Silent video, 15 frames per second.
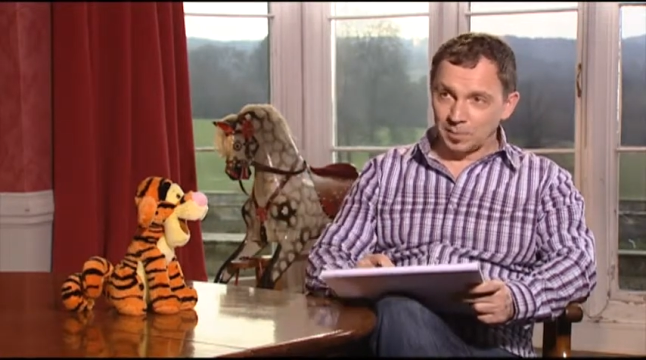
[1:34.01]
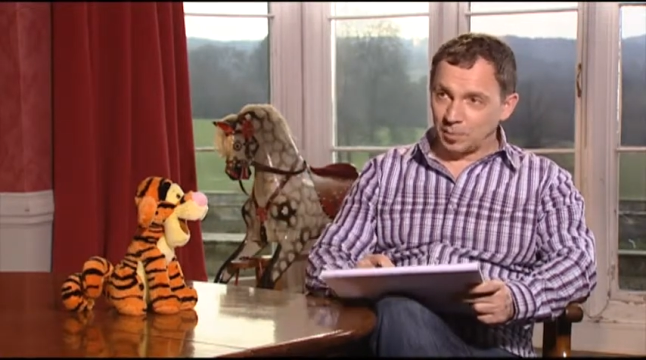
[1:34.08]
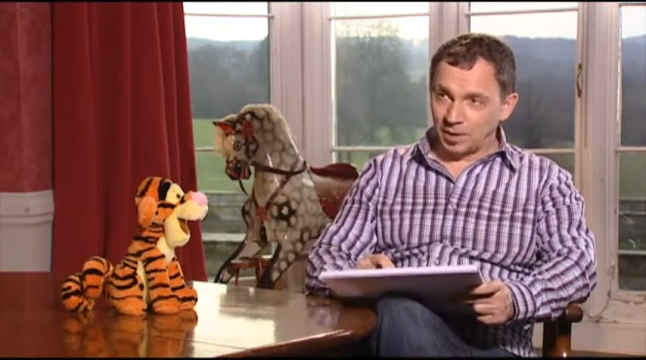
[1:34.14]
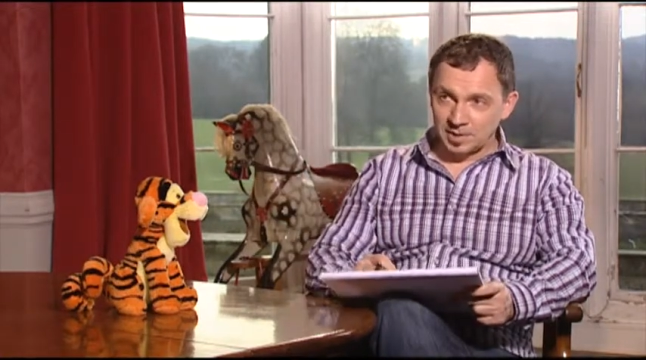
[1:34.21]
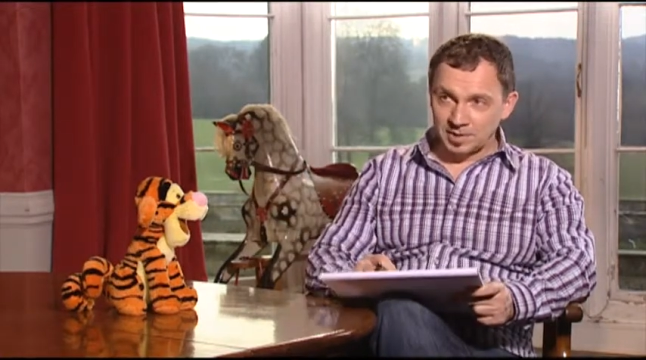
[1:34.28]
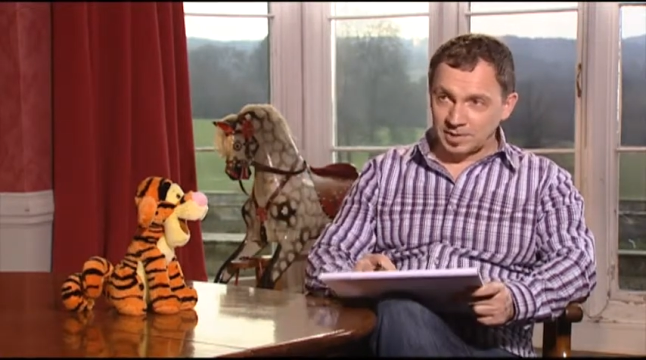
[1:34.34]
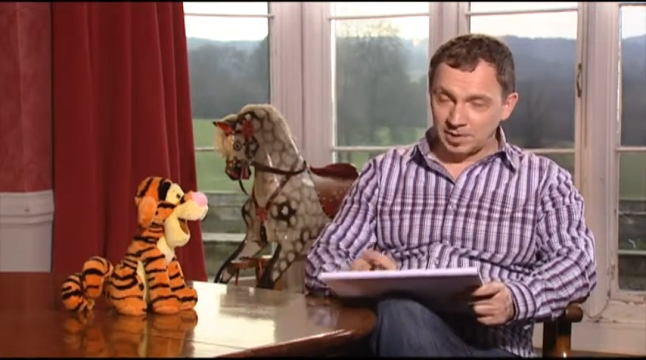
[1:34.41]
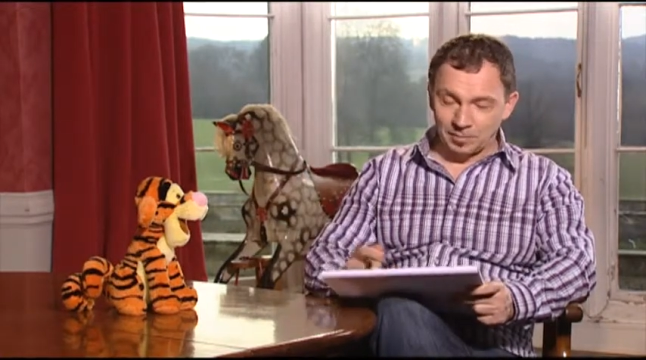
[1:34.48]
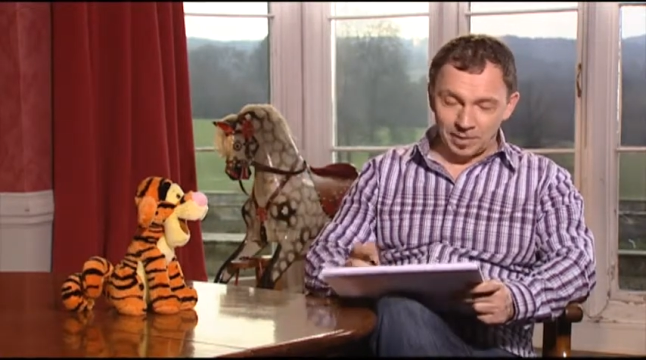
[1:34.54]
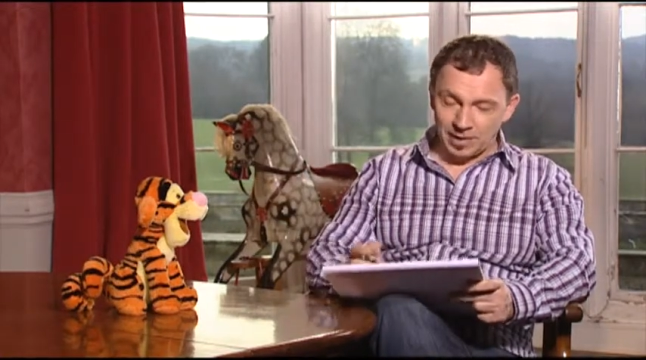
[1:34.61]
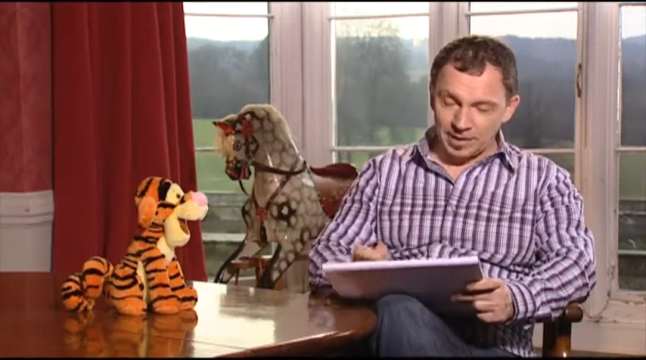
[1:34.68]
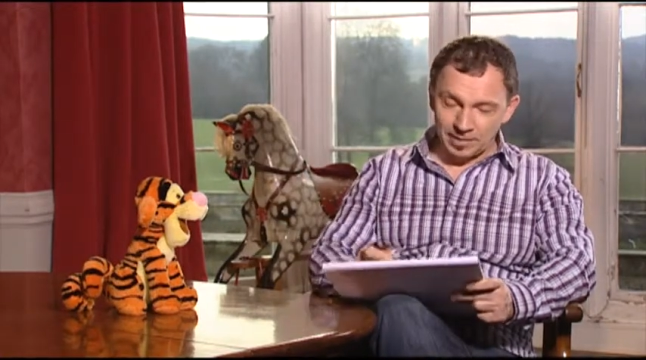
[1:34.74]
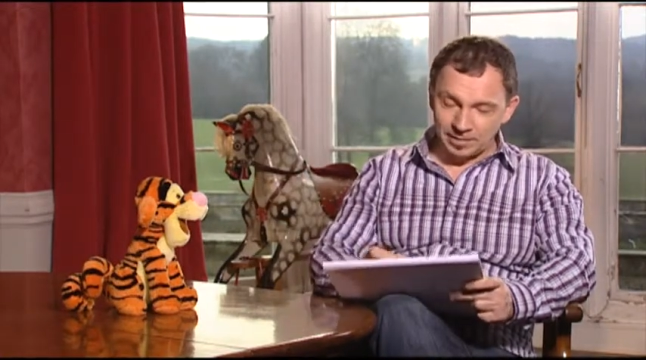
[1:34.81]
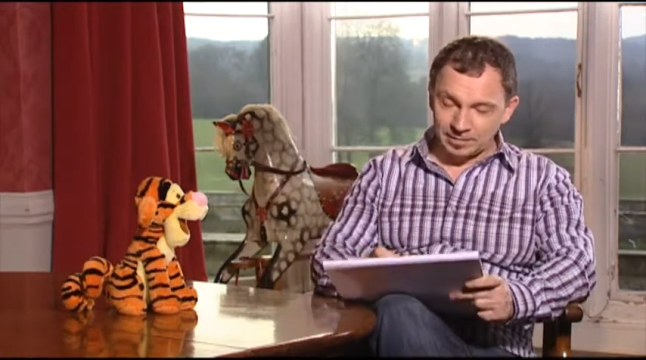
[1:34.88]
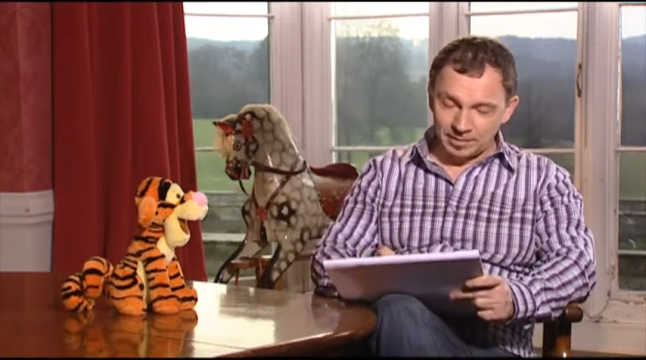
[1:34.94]
Book and
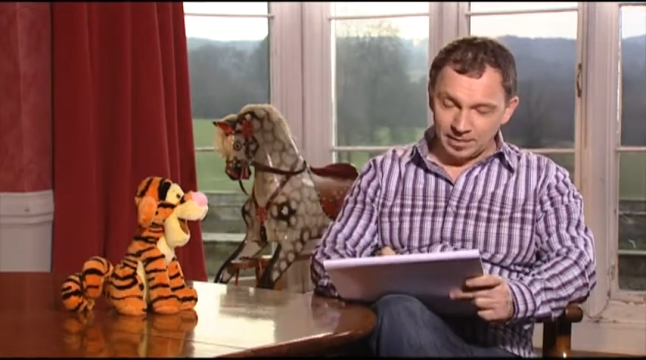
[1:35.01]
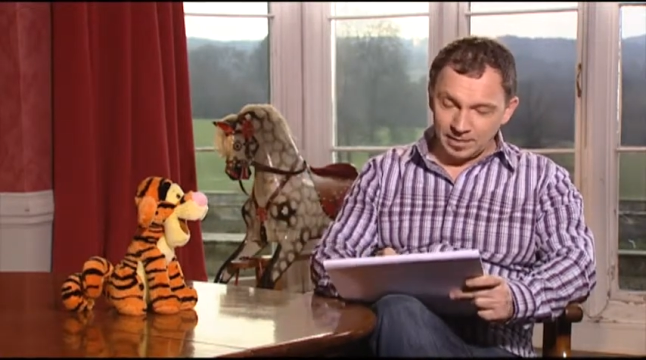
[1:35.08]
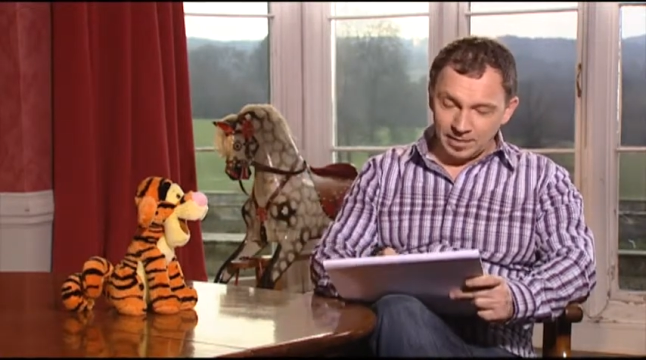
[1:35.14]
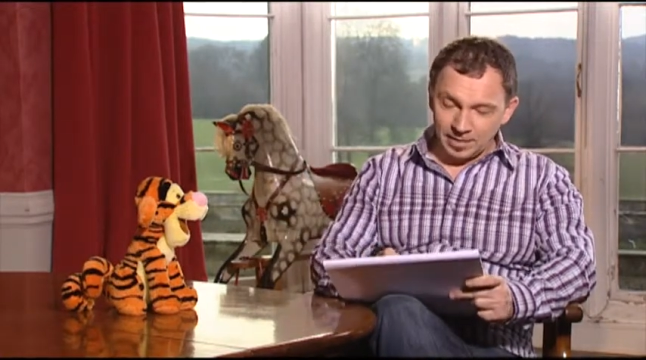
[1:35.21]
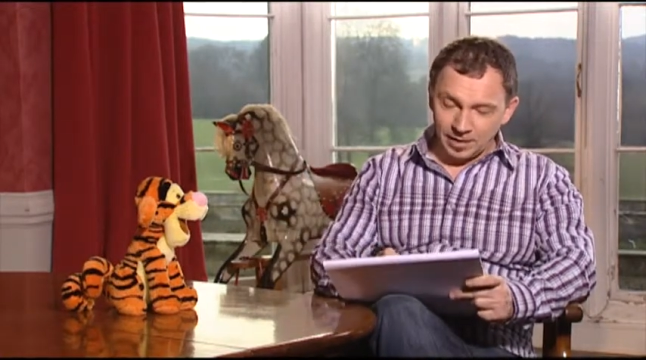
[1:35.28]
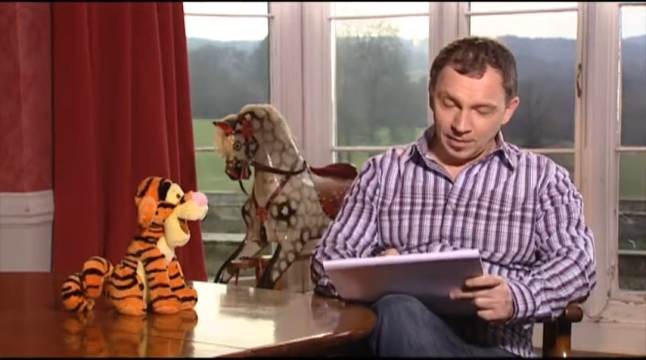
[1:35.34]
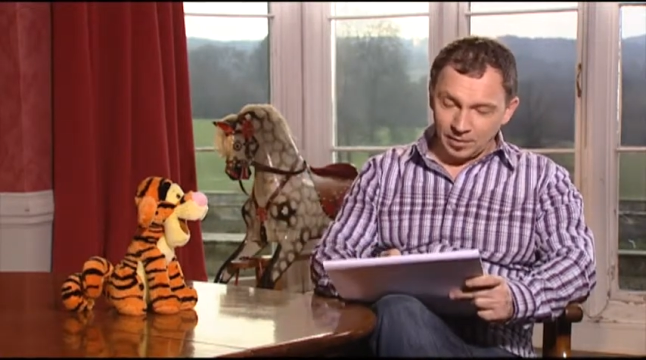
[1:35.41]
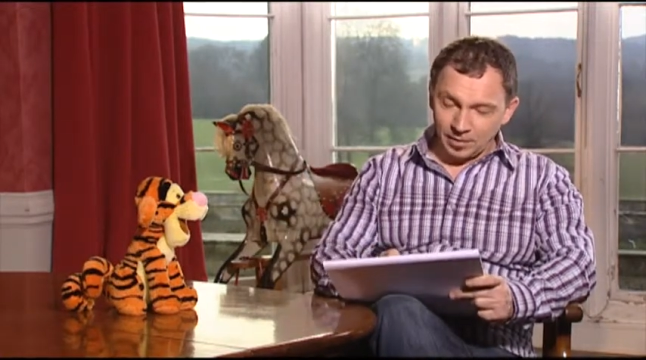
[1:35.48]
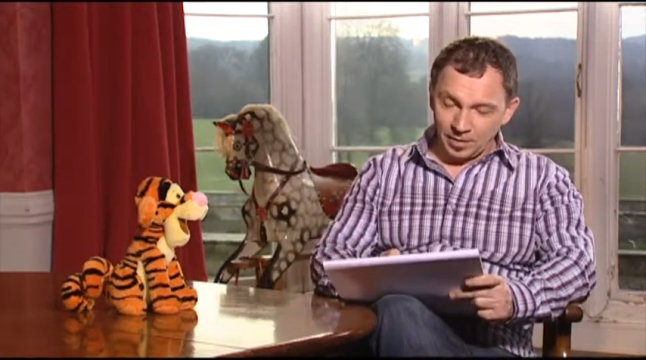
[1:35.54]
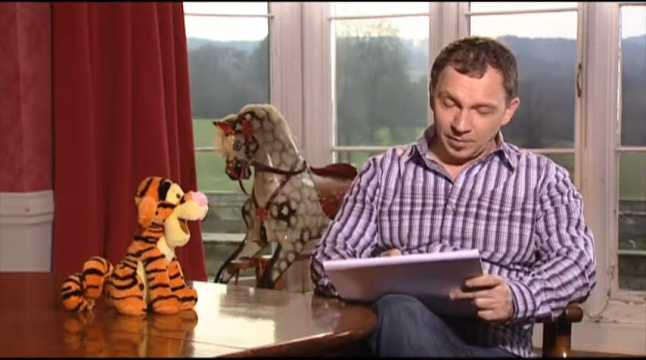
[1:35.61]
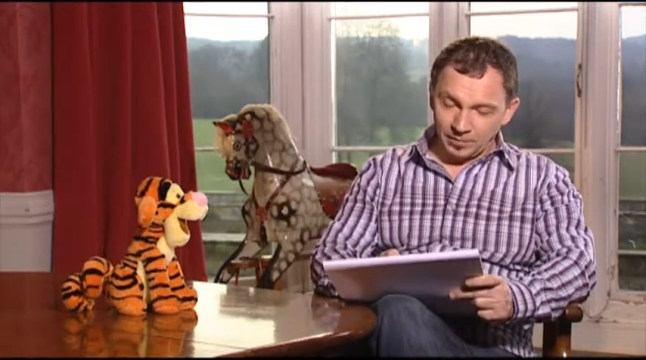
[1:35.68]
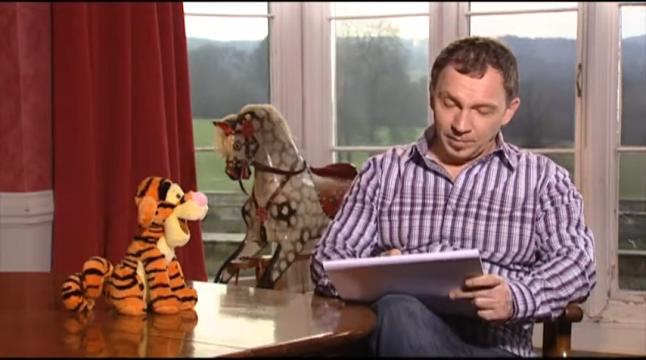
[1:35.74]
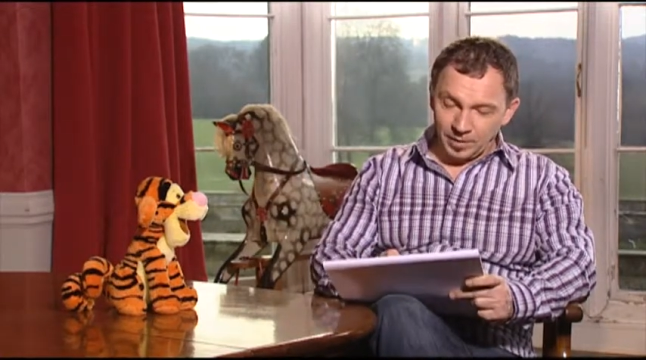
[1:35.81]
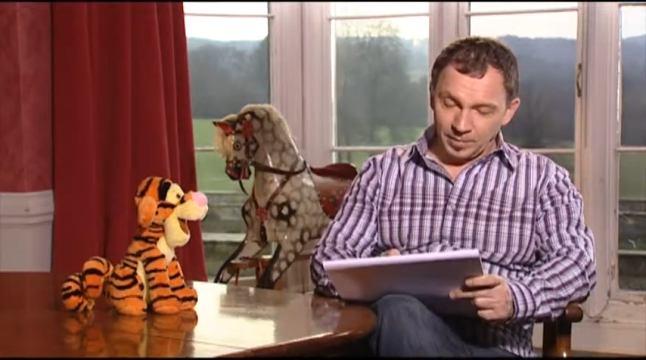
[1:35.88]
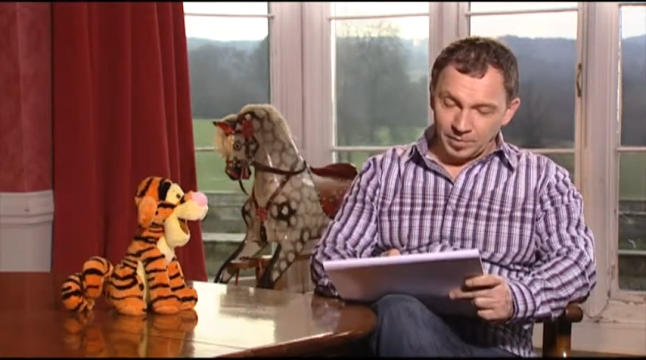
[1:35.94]
Cinderella and, and all
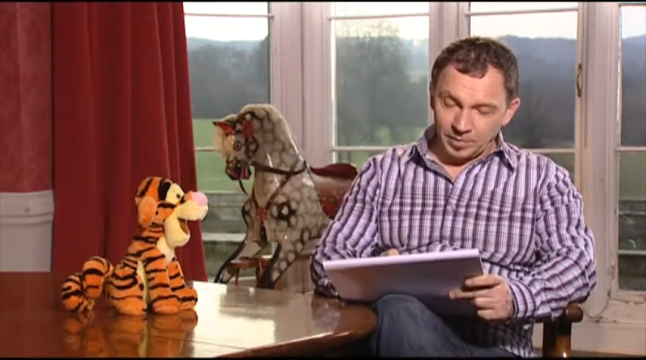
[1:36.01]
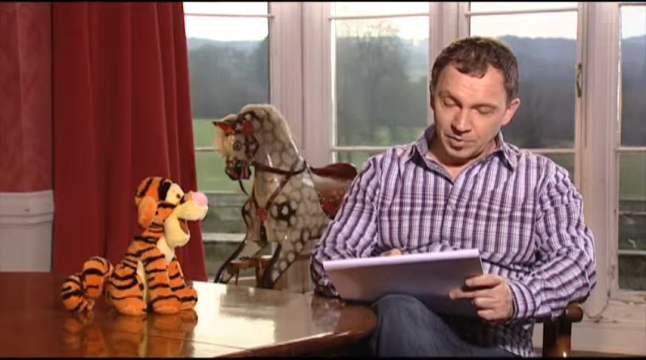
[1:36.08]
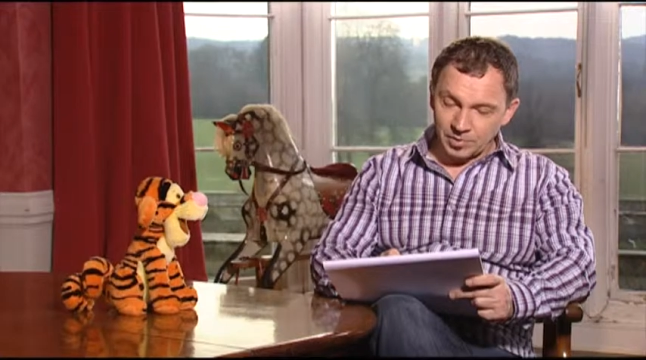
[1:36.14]
of them, you know.